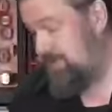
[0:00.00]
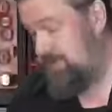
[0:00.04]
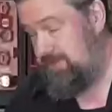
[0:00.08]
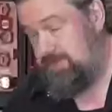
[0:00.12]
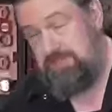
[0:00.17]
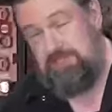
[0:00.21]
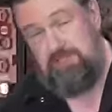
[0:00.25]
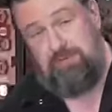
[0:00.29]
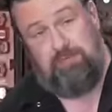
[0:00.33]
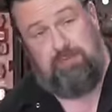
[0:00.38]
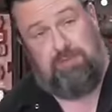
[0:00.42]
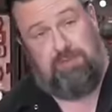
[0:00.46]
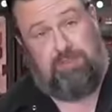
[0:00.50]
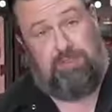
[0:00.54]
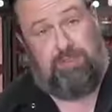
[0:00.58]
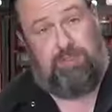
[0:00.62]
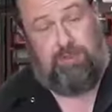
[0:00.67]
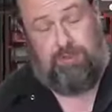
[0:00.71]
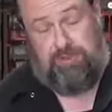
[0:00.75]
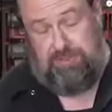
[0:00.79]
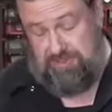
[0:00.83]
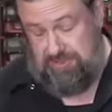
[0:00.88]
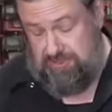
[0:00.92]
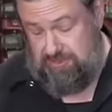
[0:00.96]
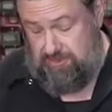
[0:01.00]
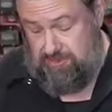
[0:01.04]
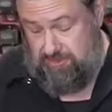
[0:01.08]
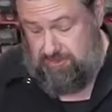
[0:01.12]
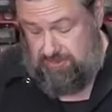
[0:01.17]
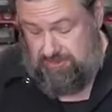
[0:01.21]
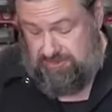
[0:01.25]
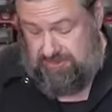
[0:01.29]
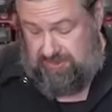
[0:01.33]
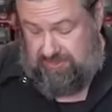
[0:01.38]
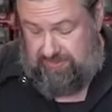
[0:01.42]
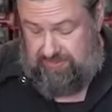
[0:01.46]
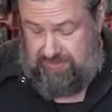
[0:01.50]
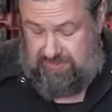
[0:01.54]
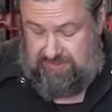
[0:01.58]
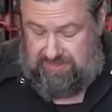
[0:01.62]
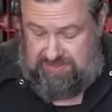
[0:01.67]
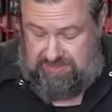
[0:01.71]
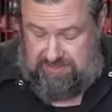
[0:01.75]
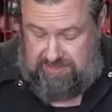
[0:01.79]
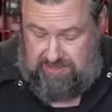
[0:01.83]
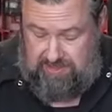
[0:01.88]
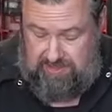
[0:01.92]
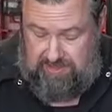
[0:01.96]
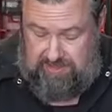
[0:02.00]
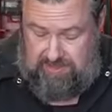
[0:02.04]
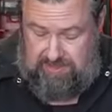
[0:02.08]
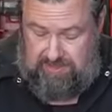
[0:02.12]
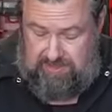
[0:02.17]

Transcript: we're going to use some glue and screws on this.